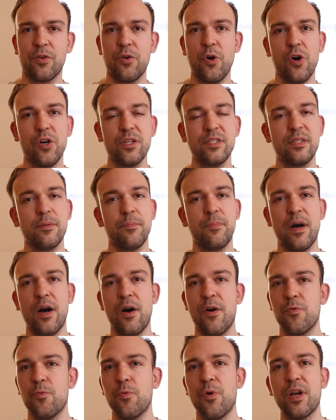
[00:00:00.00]
cost
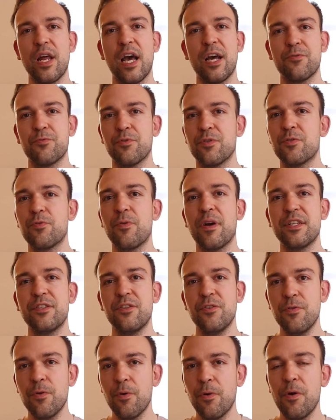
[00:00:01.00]
about
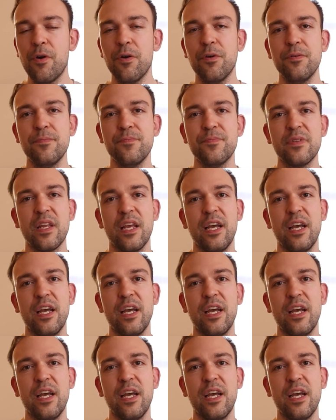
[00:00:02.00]
120 euro.